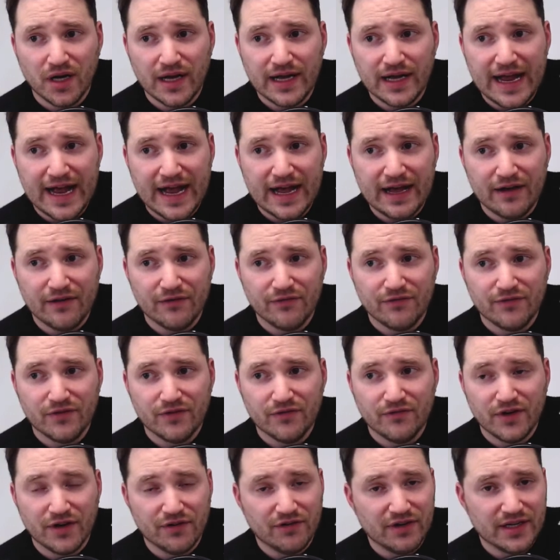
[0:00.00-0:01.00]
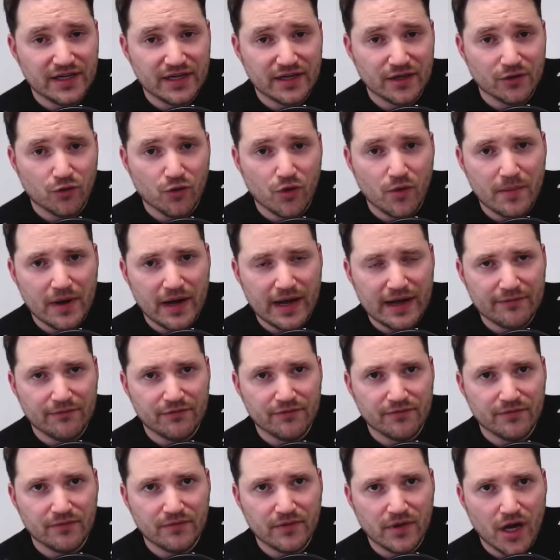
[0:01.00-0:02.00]
have very little or have
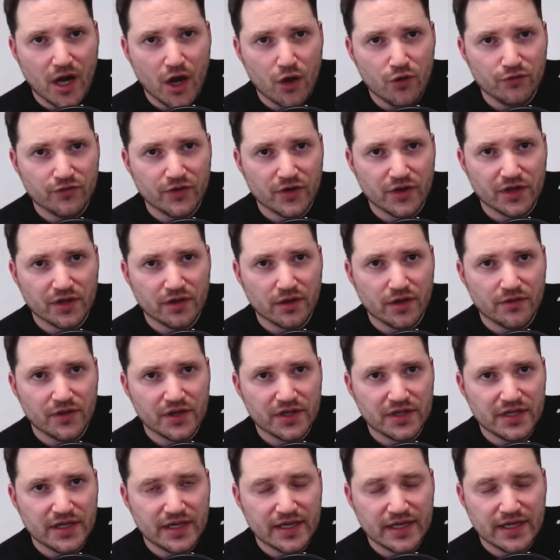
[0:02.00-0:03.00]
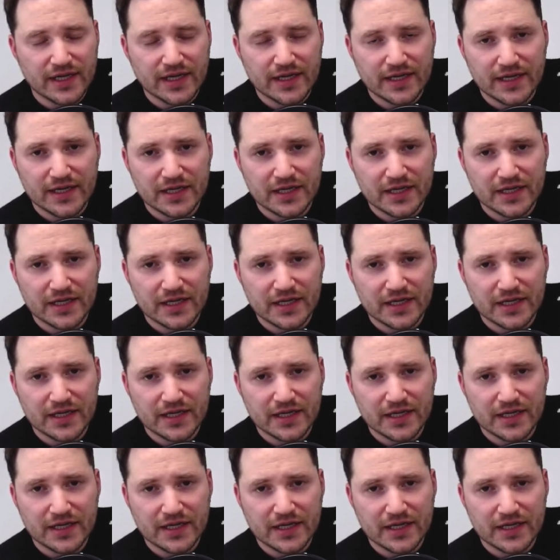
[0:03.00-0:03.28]
over the year